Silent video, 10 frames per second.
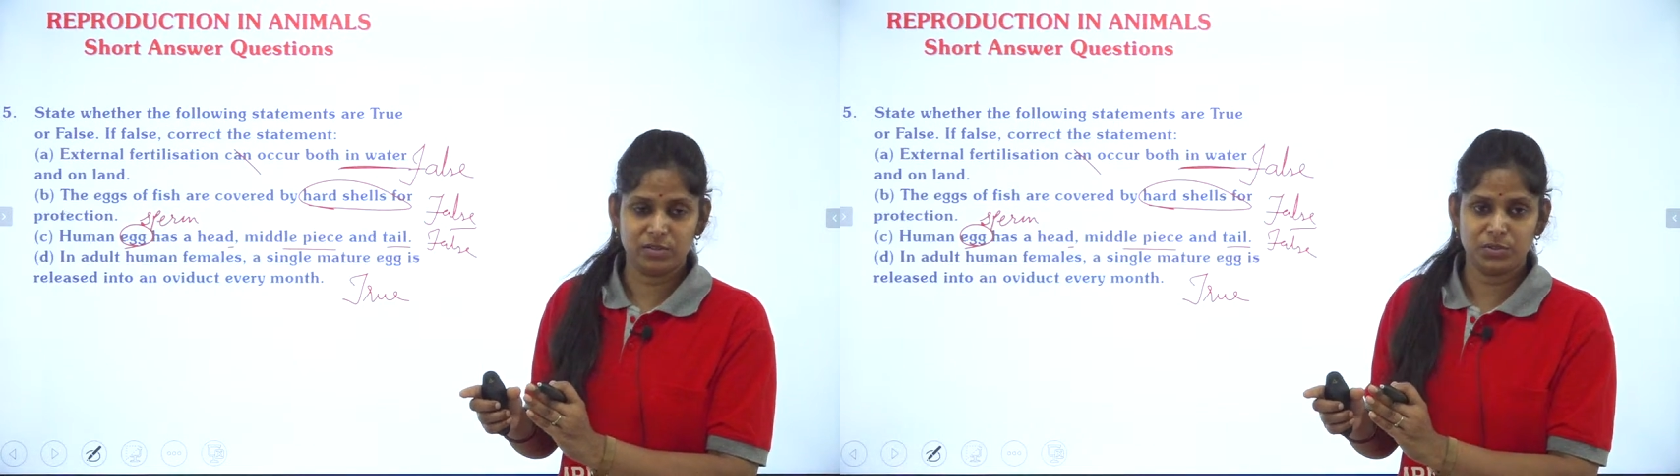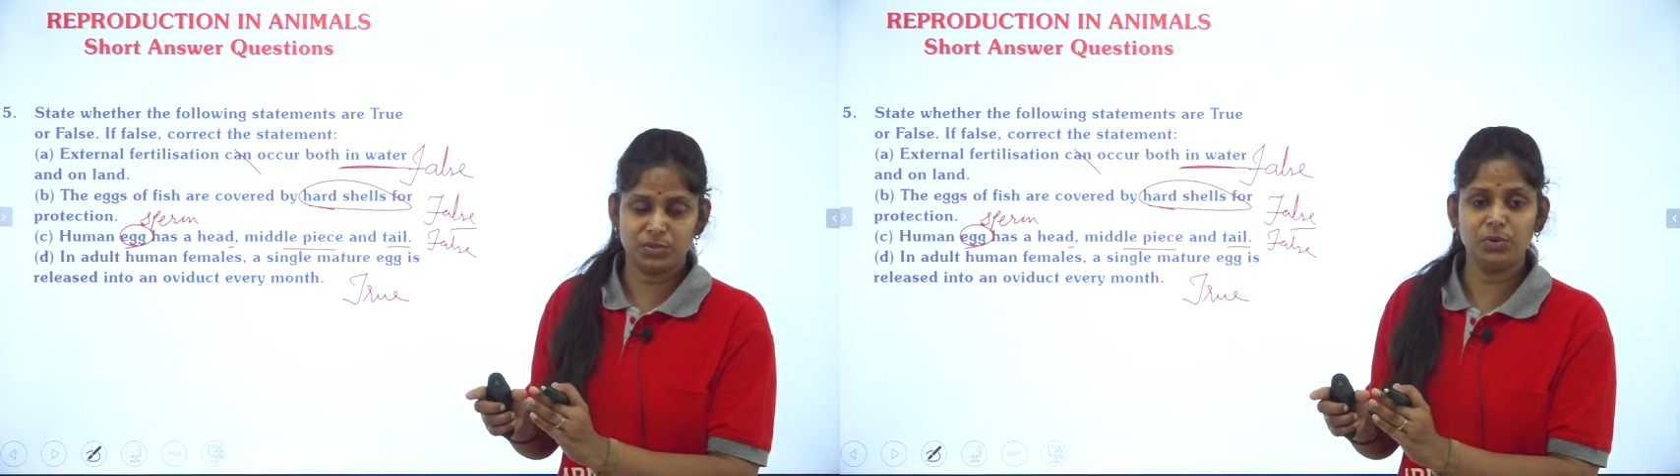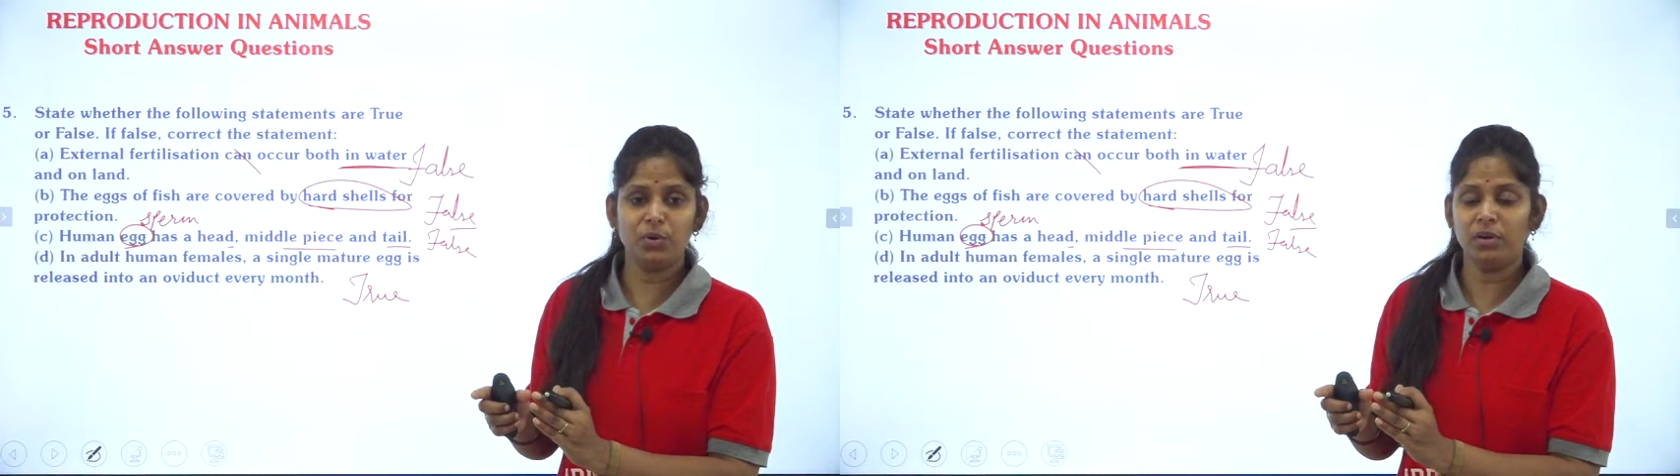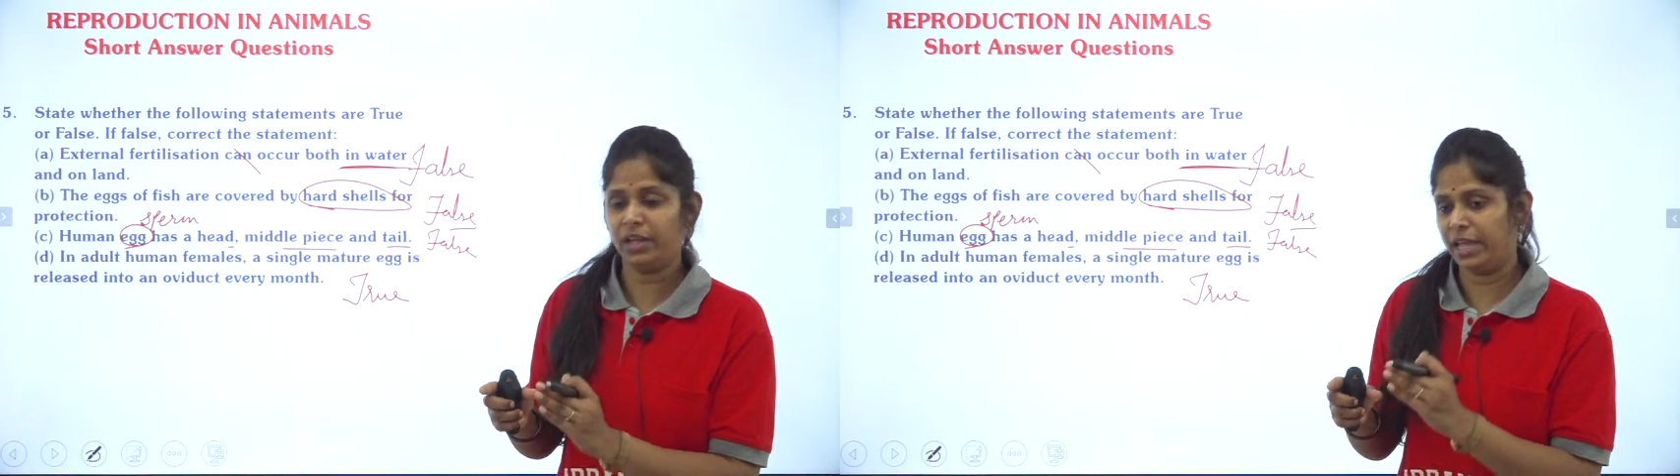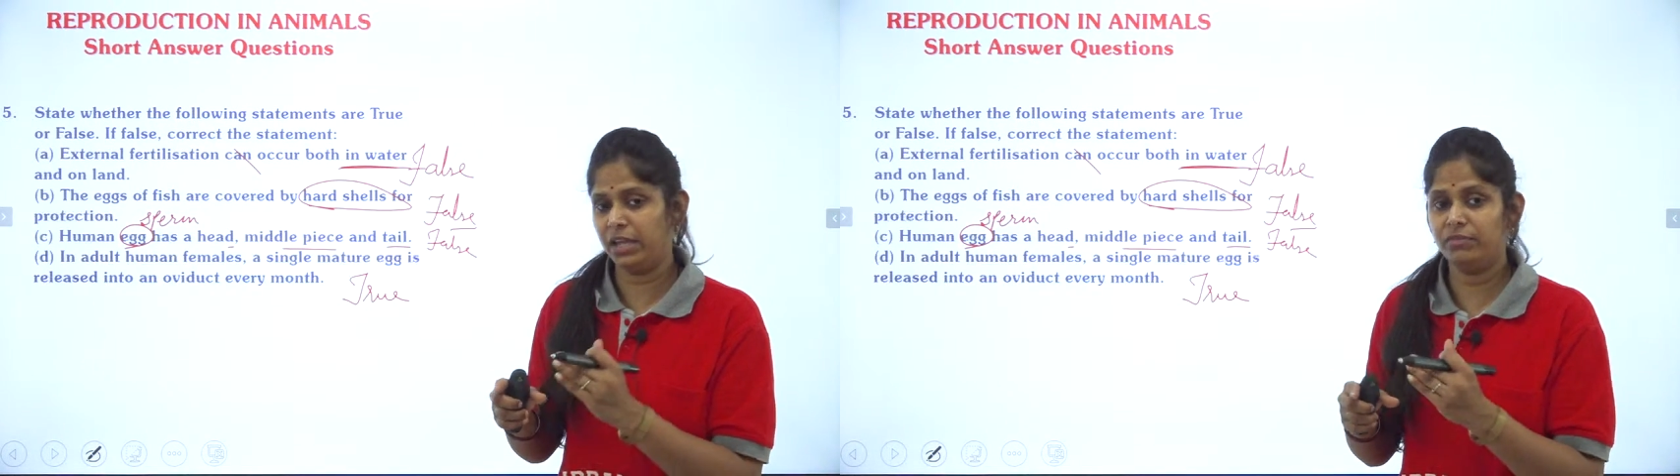so
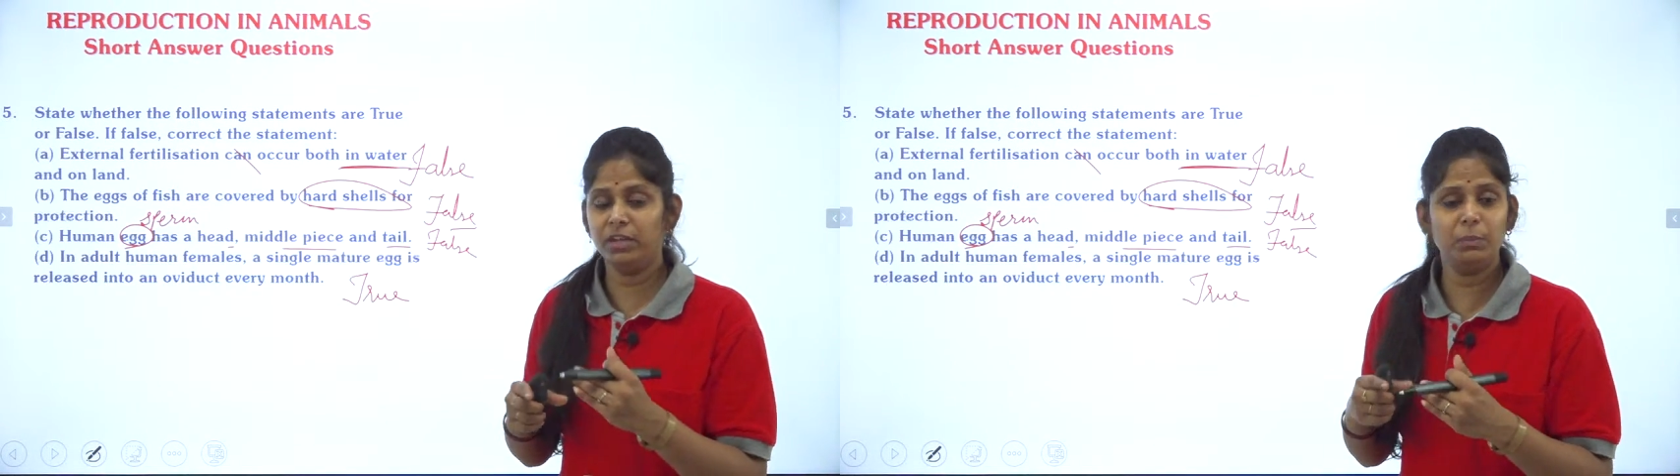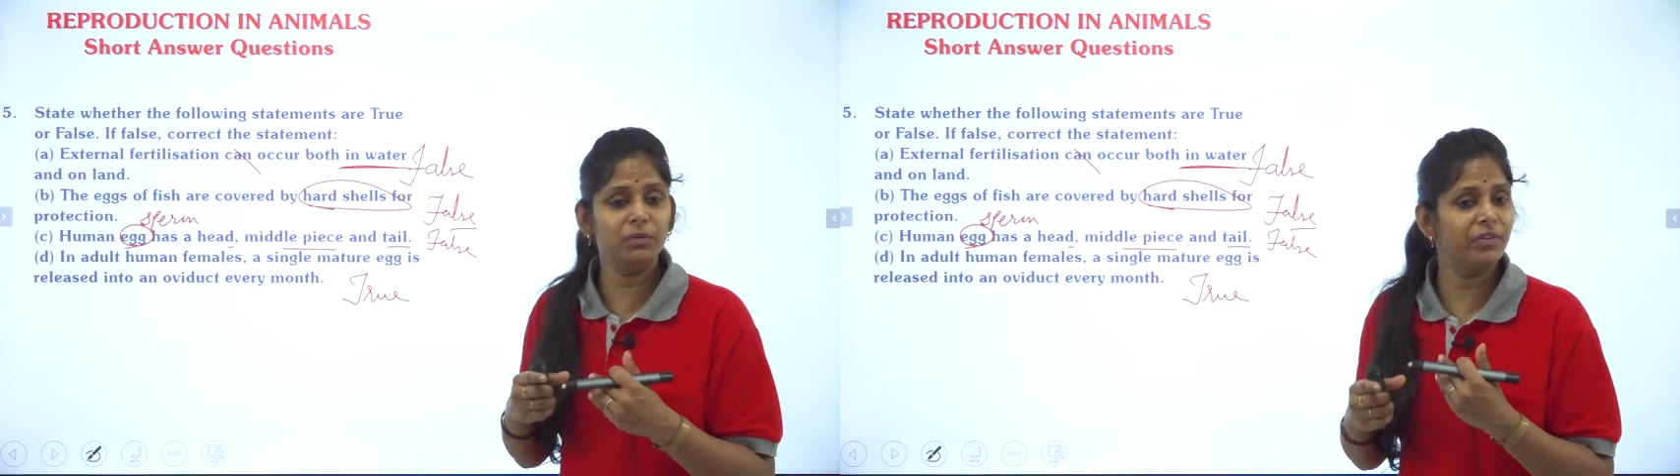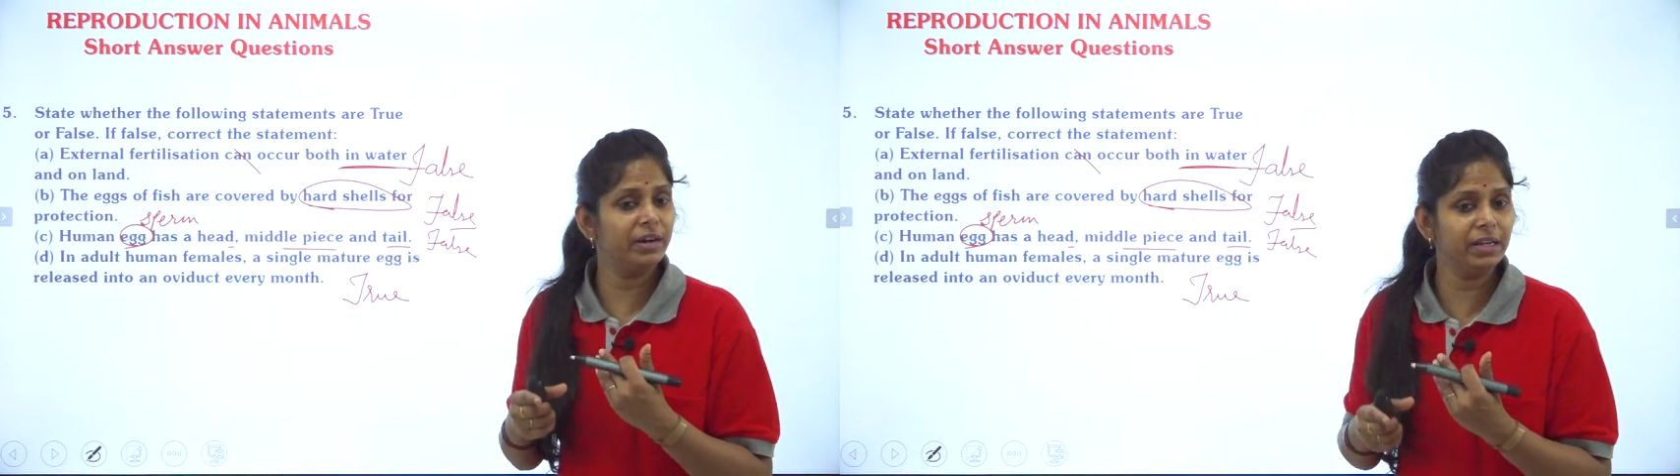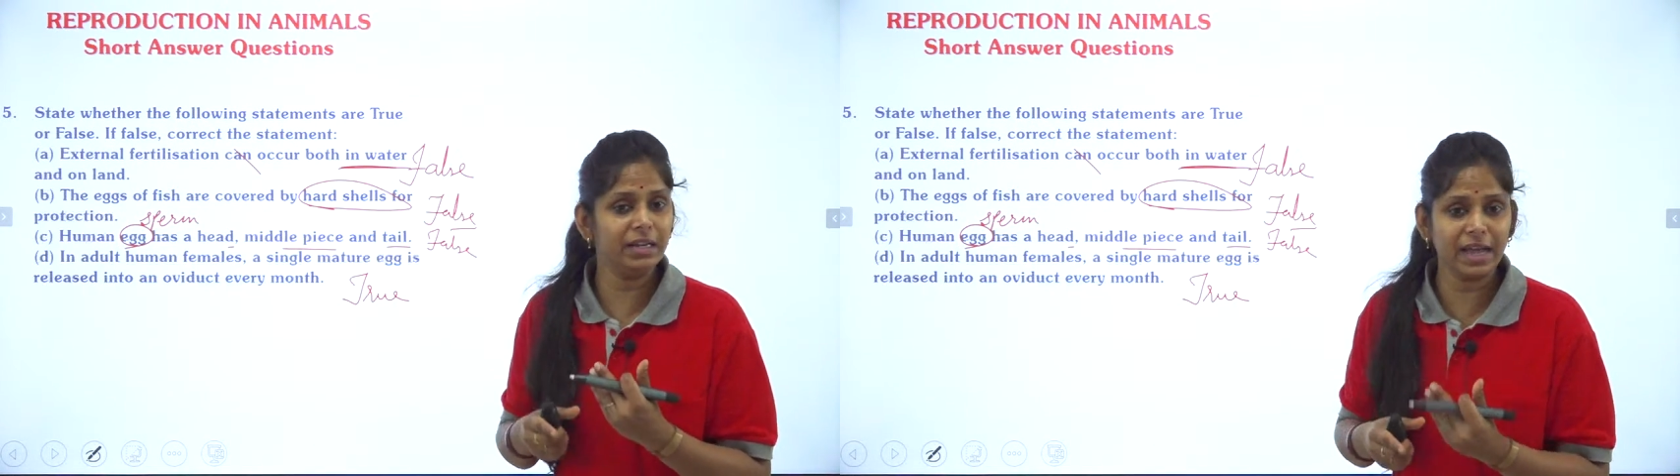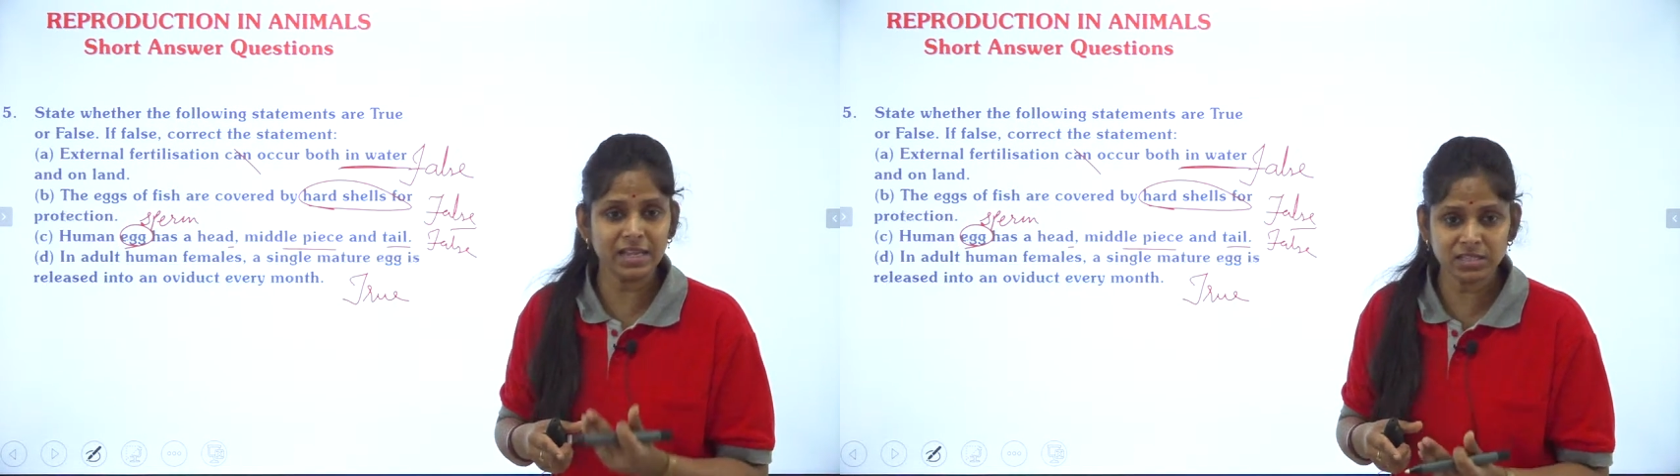egg will be
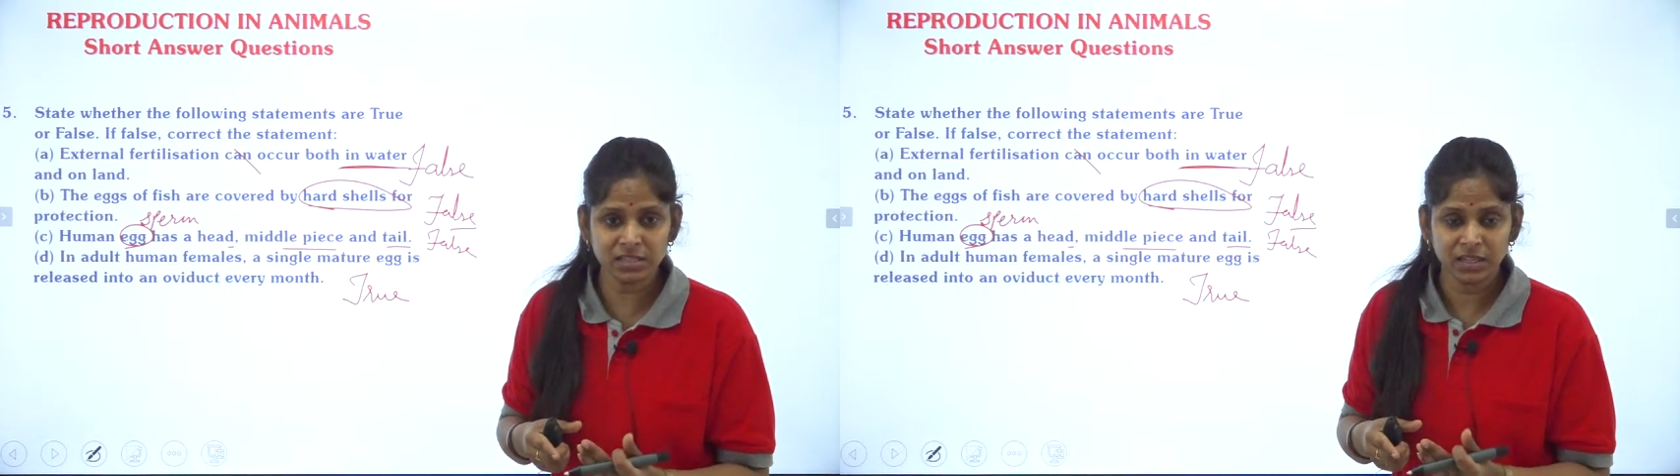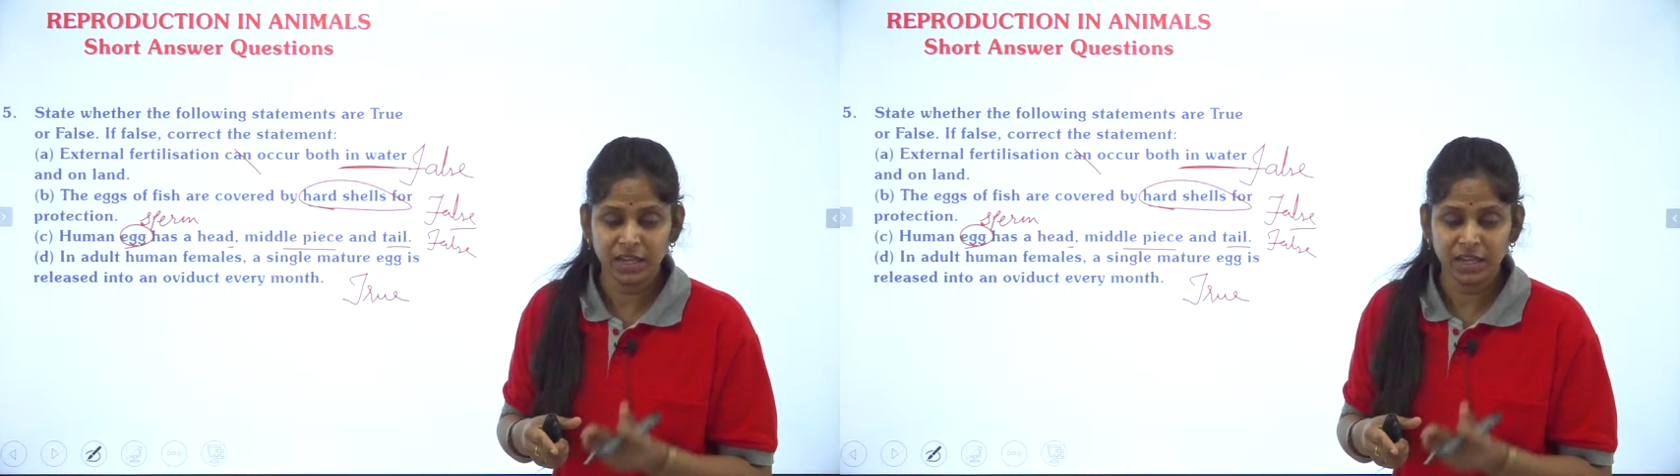fertilized,